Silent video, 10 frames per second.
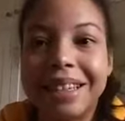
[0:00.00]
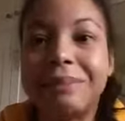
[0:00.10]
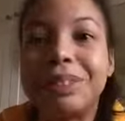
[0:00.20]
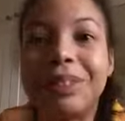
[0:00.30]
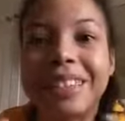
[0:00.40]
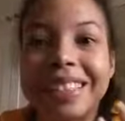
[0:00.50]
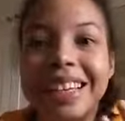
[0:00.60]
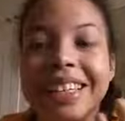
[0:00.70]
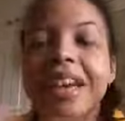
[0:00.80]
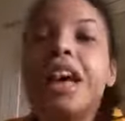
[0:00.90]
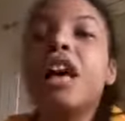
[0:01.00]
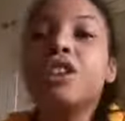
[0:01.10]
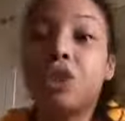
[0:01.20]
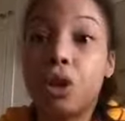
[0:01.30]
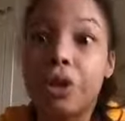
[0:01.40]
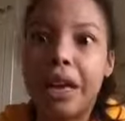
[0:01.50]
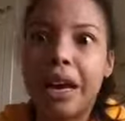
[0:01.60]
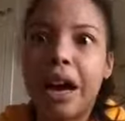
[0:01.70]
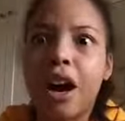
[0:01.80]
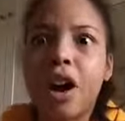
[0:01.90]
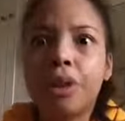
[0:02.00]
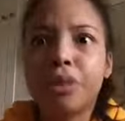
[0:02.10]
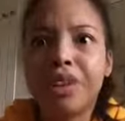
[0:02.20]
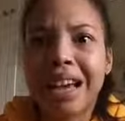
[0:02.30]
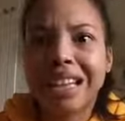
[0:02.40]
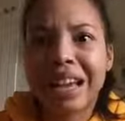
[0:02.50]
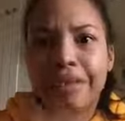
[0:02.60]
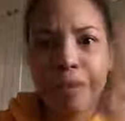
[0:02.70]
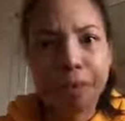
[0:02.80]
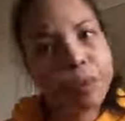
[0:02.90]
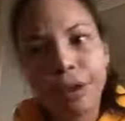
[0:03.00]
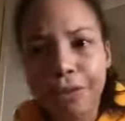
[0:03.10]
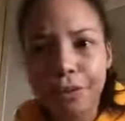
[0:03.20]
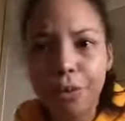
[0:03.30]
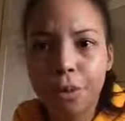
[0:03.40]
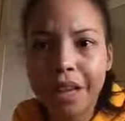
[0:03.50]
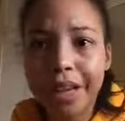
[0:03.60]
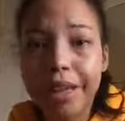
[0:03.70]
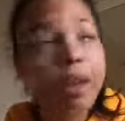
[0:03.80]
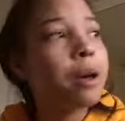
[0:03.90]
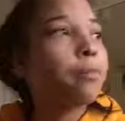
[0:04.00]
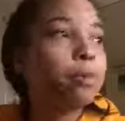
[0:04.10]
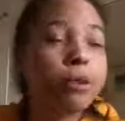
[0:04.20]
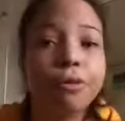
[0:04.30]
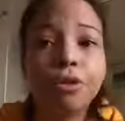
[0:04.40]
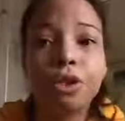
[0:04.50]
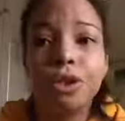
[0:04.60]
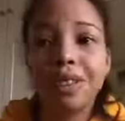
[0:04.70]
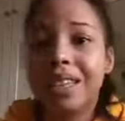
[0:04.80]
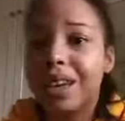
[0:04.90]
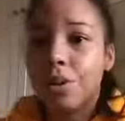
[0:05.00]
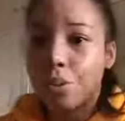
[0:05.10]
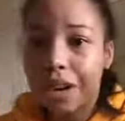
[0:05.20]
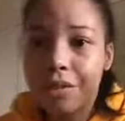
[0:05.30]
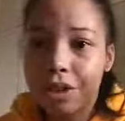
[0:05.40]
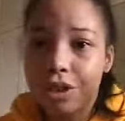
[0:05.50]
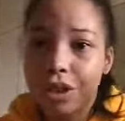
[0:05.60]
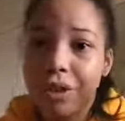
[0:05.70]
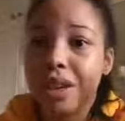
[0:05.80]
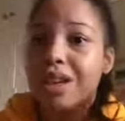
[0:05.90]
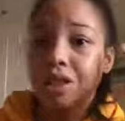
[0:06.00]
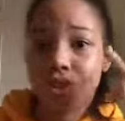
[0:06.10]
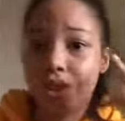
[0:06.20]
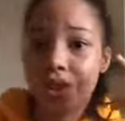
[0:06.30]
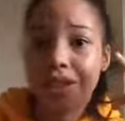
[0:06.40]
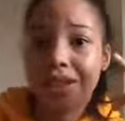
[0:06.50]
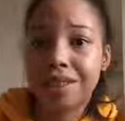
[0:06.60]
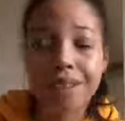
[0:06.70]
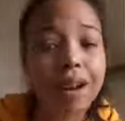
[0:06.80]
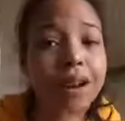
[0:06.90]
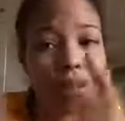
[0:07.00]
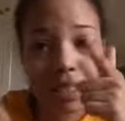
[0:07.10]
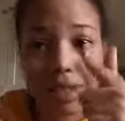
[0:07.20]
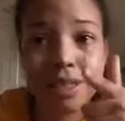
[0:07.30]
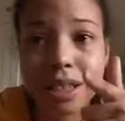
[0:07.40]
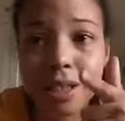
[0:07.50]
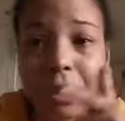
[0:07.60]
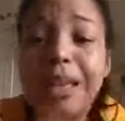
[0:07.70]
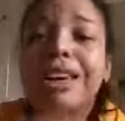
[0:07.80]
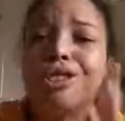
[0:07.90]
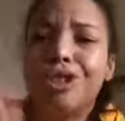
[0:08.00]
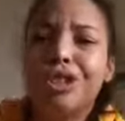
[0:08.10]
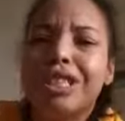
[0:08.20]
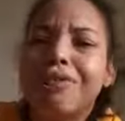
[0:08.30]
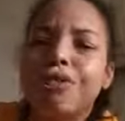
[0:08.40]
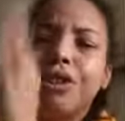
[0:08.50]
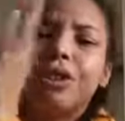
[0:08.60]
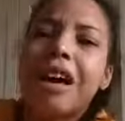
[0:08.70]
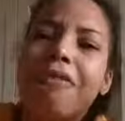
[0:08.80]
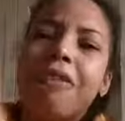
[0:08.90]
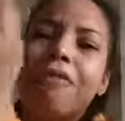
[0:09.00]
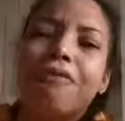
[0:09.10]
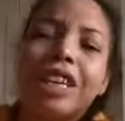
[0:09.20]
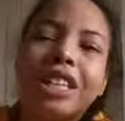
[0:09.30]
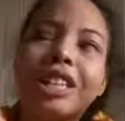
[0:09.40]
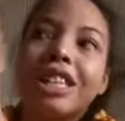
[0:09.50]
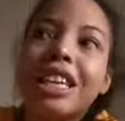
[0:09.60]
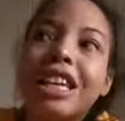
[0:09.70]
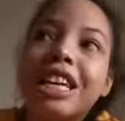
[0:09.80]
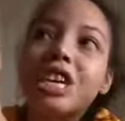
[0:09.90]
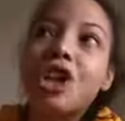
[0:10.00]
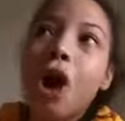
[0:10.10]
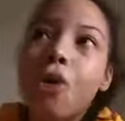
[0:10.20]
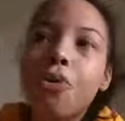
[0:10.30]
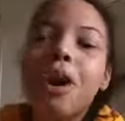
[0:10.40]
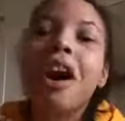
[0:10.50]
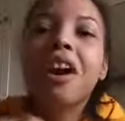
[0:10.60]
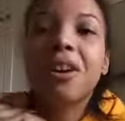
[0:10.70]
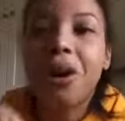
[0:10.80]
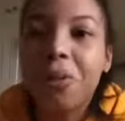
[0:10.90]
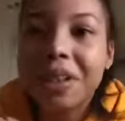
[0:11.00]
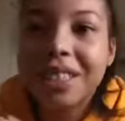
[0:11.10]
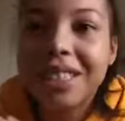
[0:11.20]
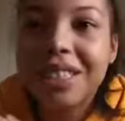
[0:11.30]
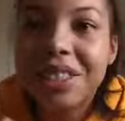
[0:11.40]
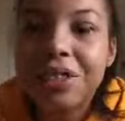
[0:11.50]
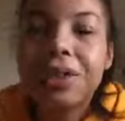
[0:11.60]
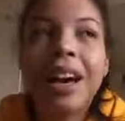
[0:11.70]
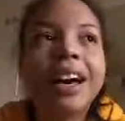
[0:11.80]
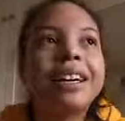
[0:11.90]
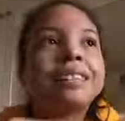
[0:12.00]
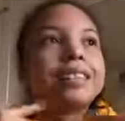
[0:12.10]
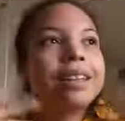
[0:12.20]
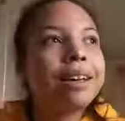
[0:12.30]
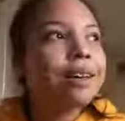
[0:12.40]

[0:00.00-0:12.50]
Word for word: I'm so excited. So yeah, I hope you guys have a beautiful week beautiful Tuesday, whatever you're doing. Enjoy your Easter. See you next week, Tuesday, for another video. Can't wait to see you guys.